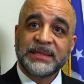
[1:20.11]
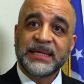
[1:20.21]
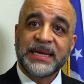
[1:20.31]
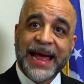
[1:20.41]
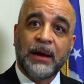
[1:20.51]

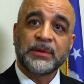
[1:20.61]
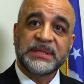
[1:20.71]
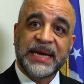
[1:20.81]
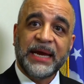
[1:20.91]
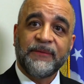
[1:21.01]
to now
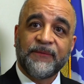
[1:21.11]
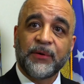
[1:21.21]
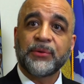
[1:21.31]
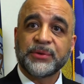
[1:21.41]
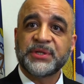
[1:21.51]
take
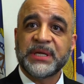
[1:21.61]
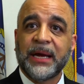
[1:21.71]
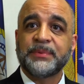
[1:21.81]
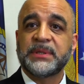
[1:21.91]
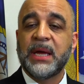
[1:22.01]
further
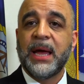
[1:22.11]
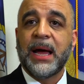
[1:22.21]
steps